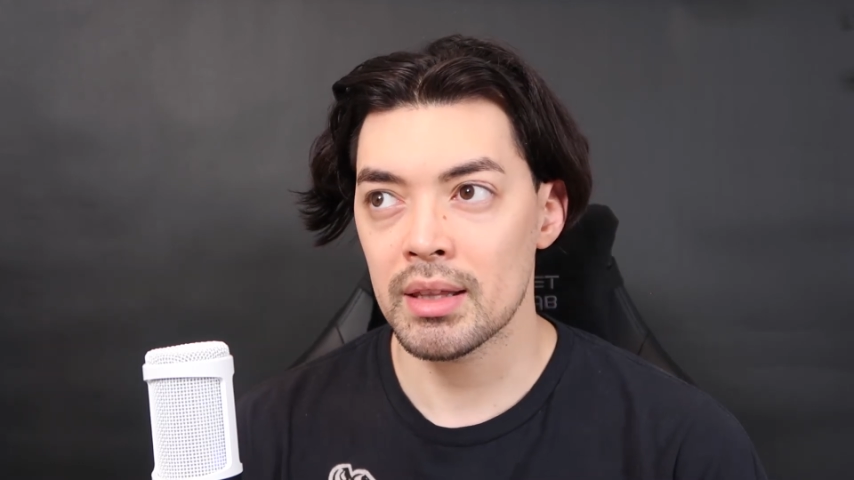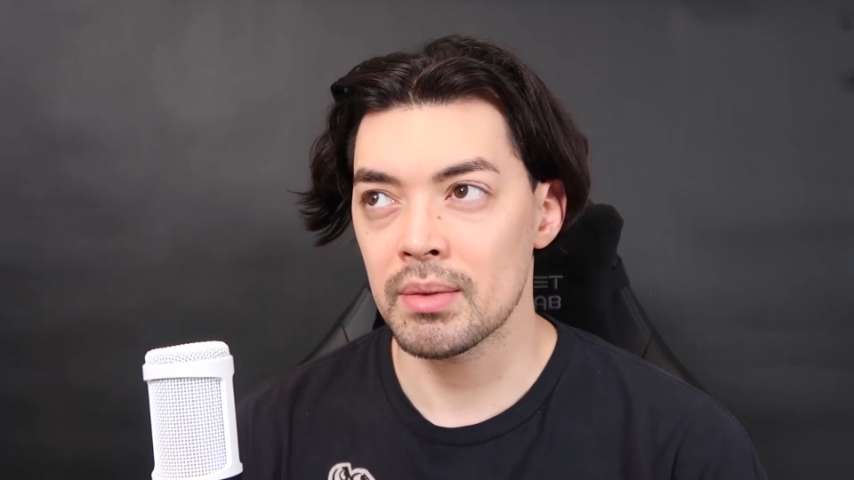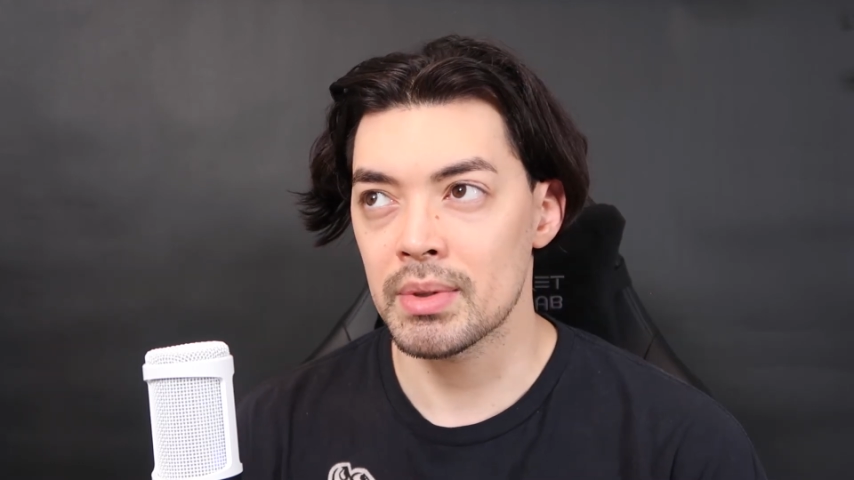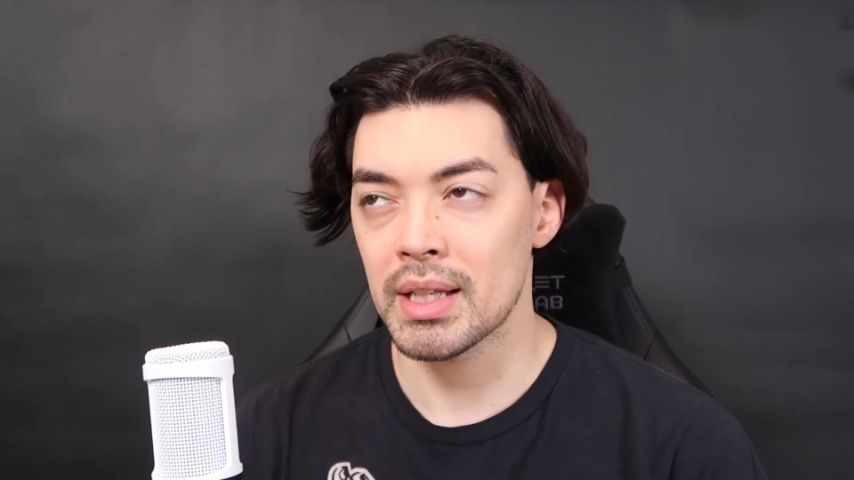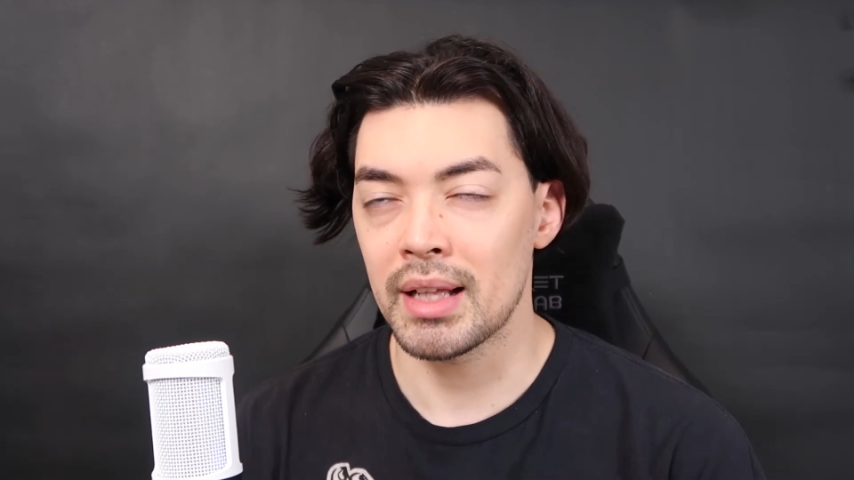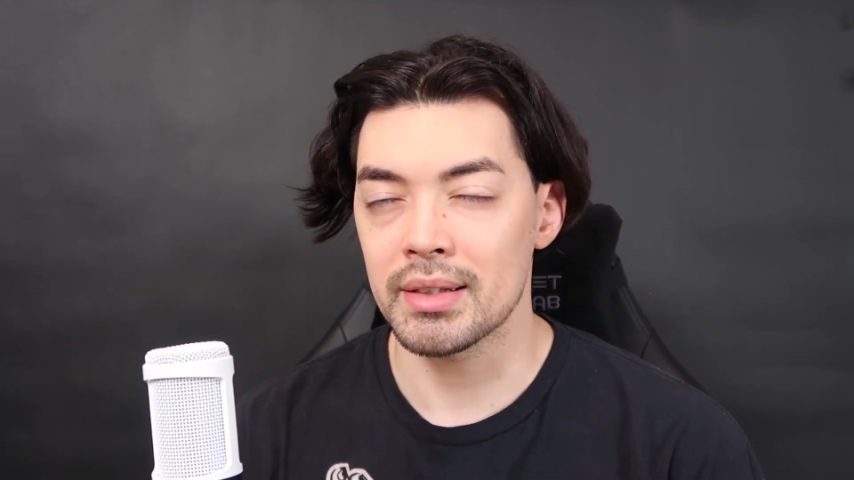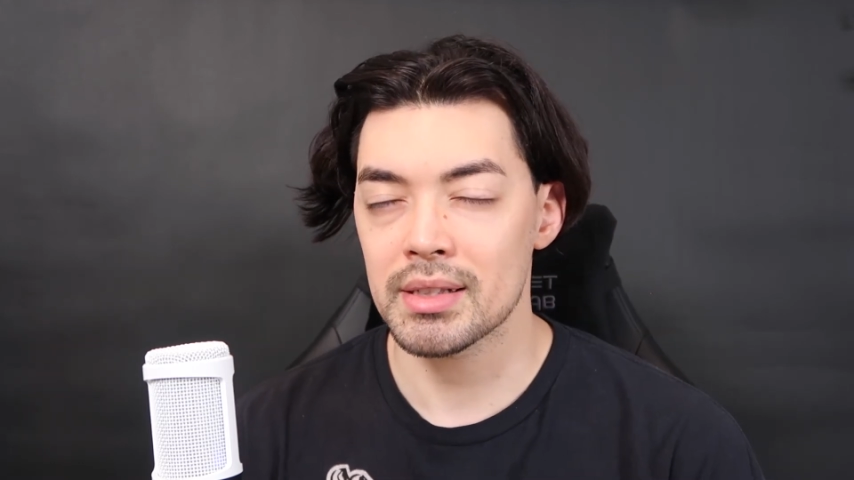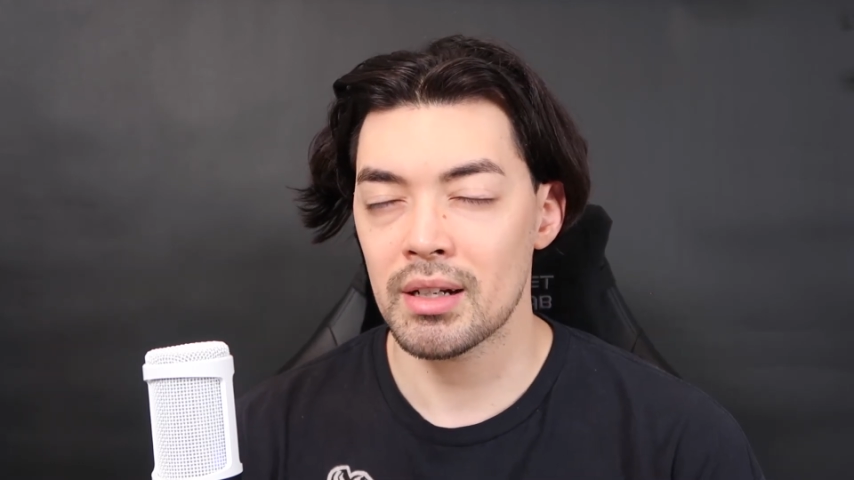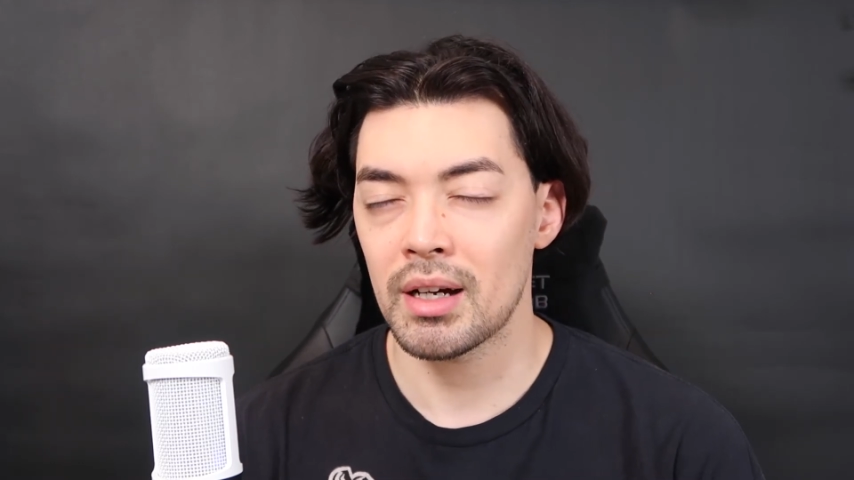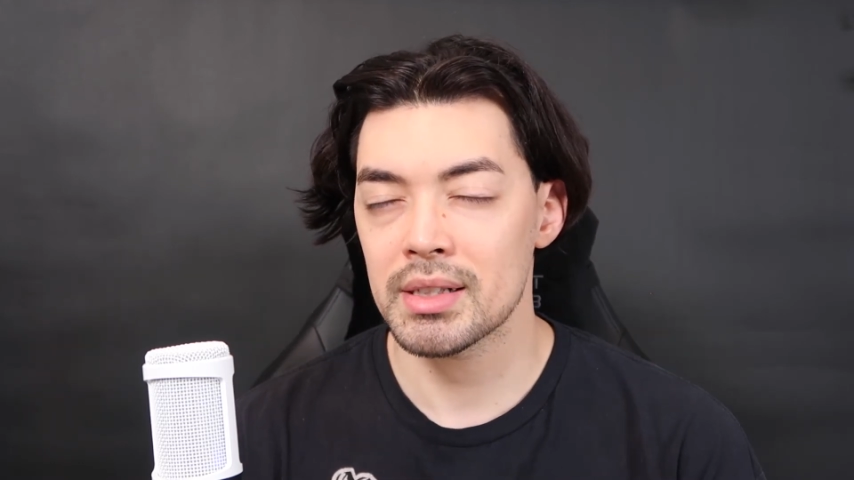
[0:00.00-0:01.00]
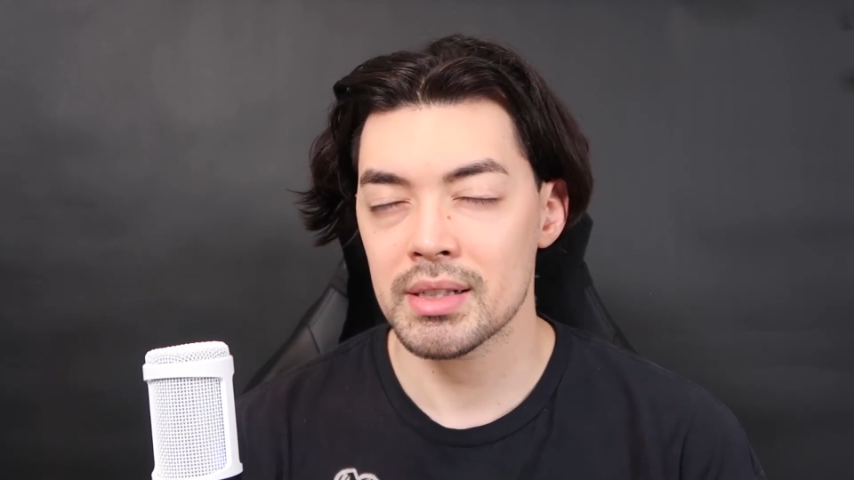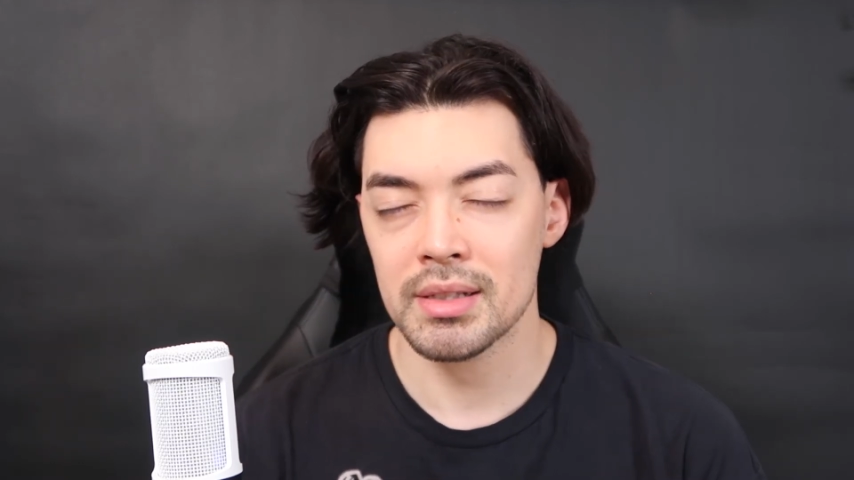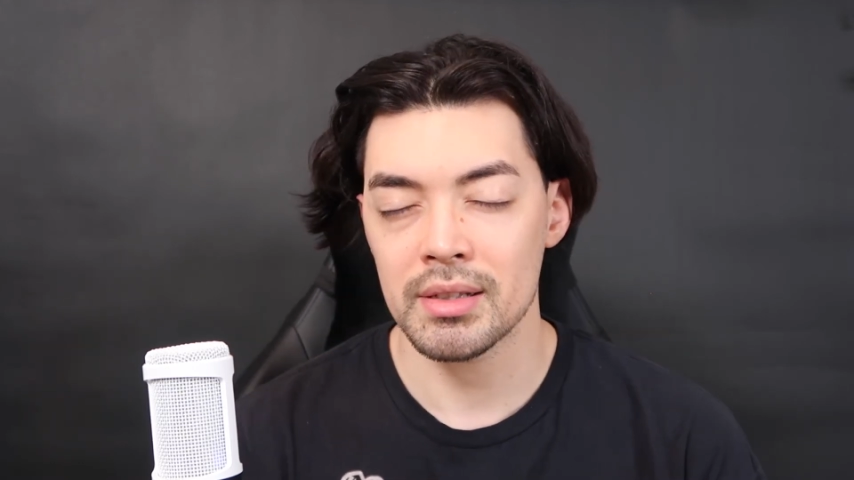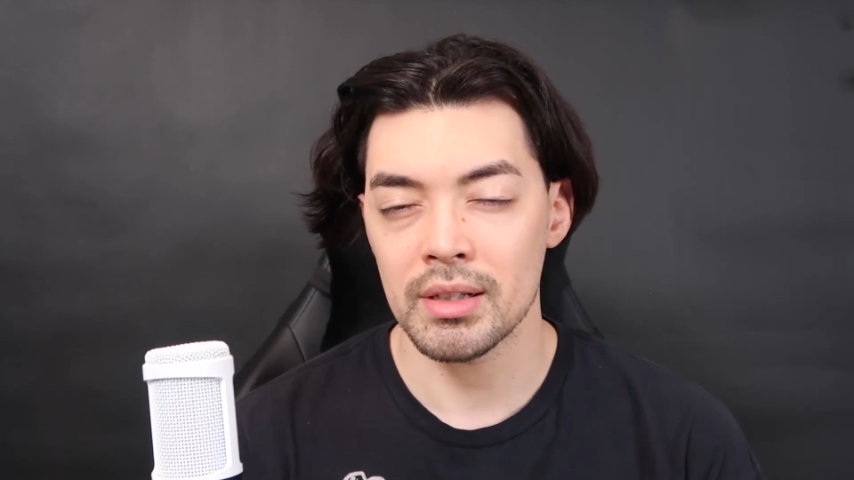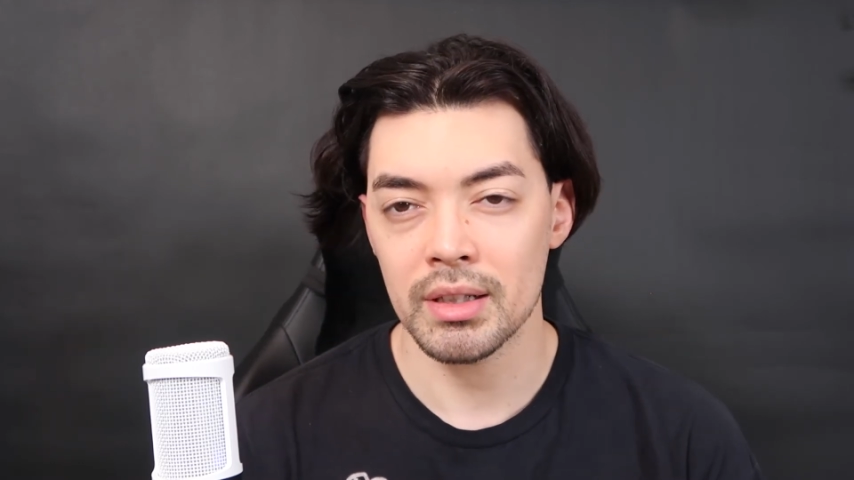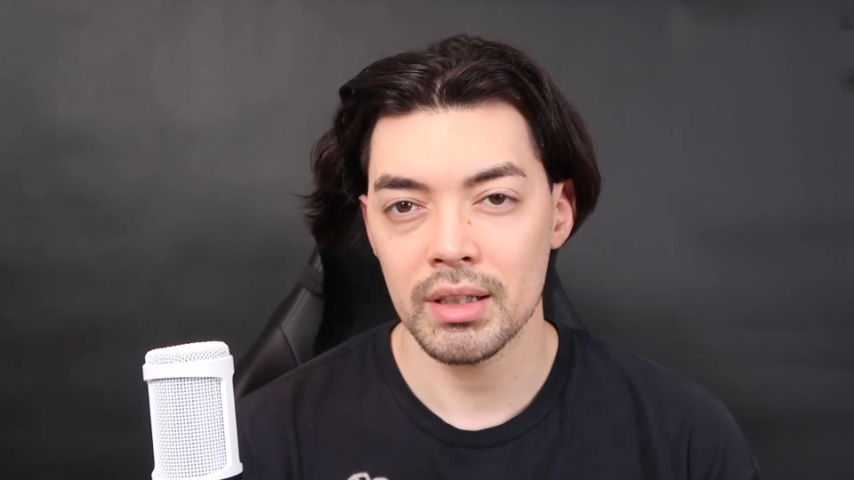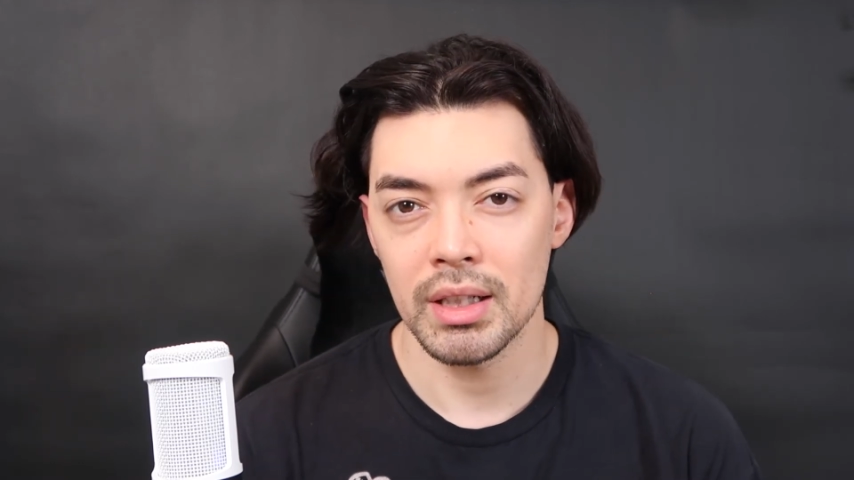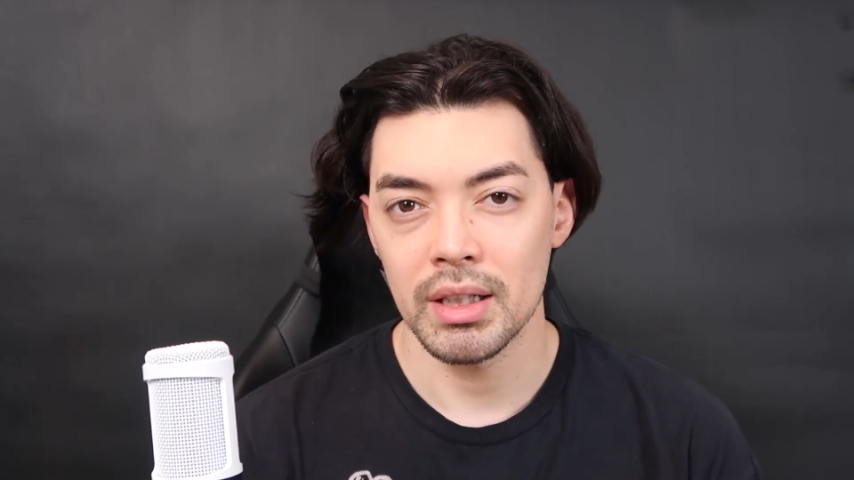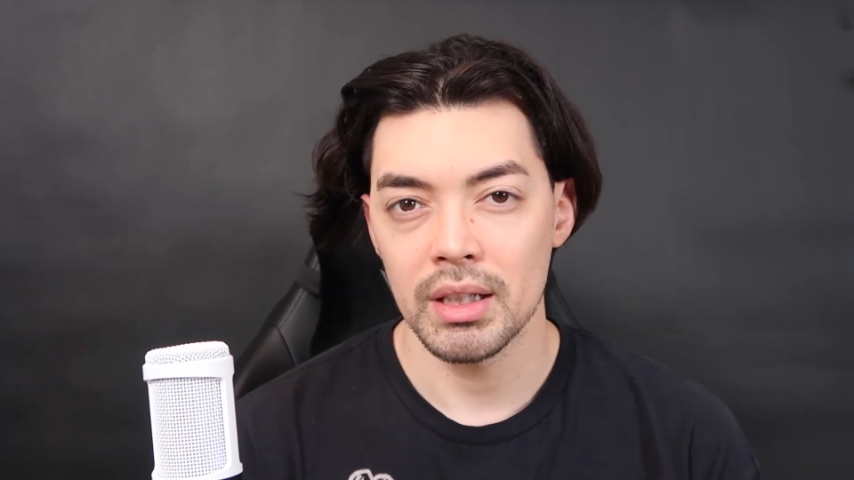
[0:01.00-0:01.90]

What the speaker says: I think with Costa's look,